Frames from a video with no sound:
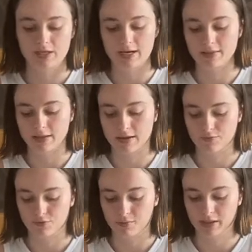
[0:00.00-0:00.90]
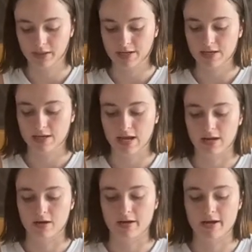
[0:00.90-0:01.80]
And then from Ethique again,
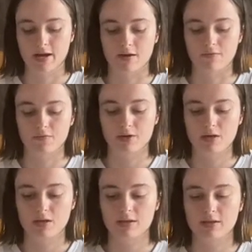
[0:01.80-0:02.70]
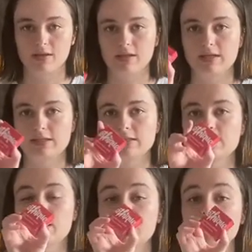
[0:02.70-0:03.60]
I have this
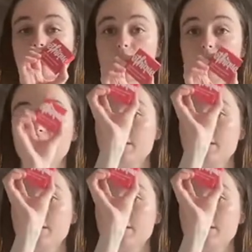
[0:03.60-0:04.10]
solid